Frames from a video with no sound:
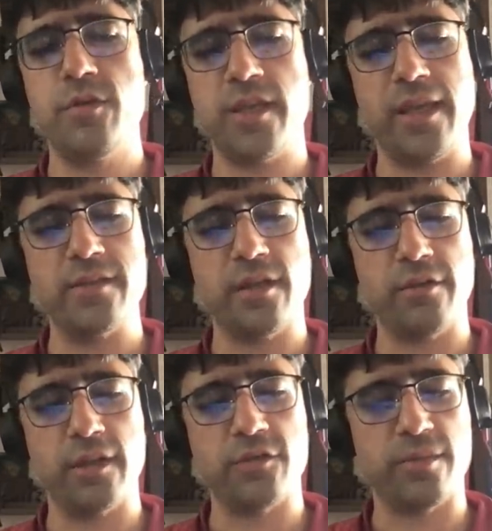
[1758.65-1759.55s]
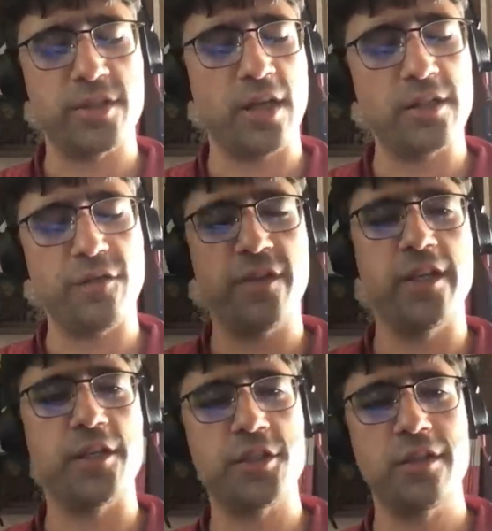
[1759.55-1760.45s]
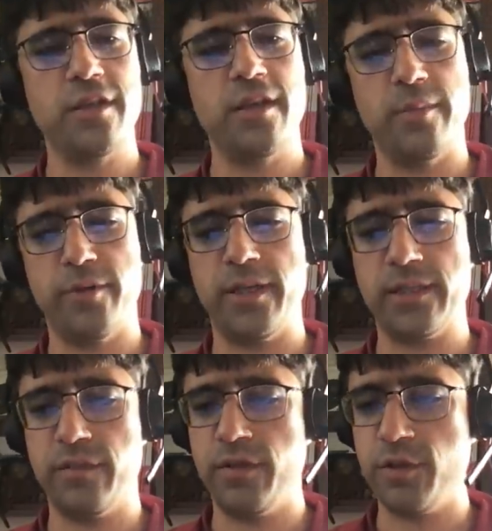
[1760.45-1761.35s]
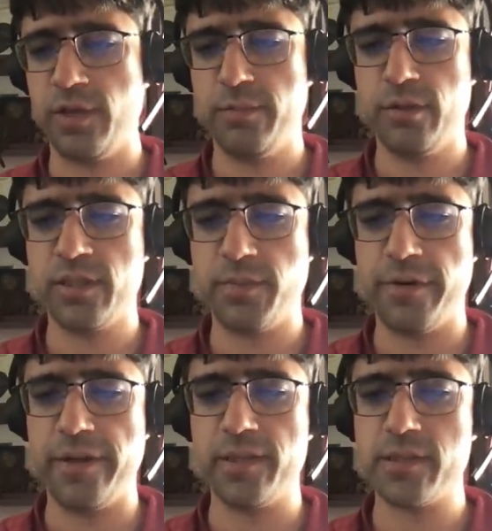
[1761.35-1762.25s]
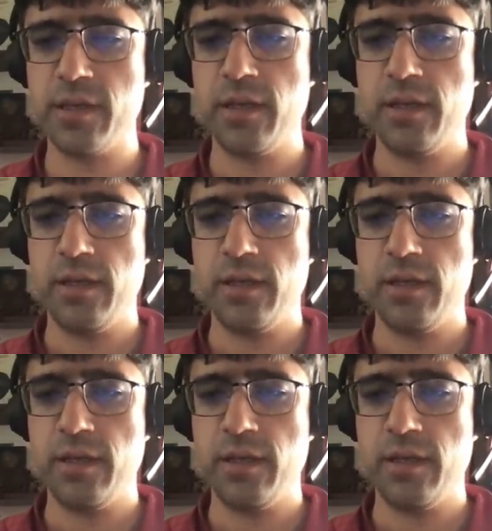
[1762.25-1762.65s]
using async Rust from start to finish a productive, enjoyable experience.